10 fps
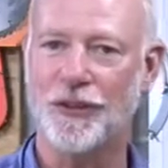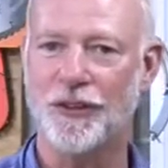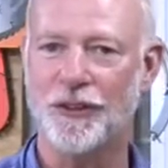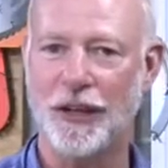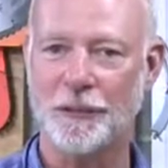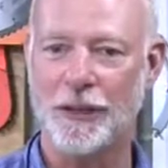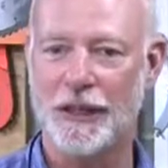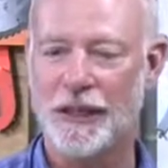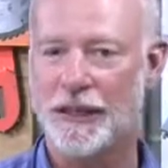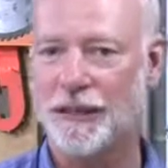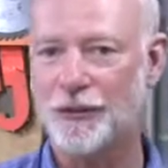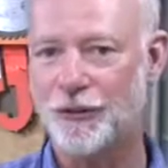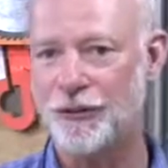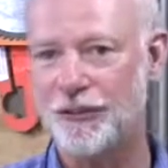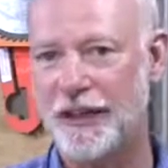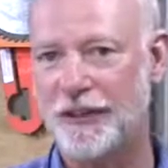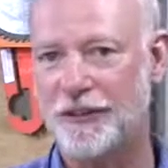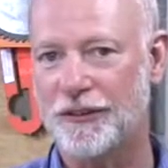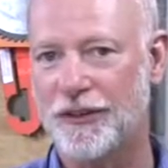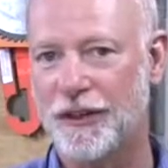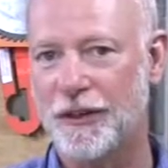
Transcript: The other type is your standard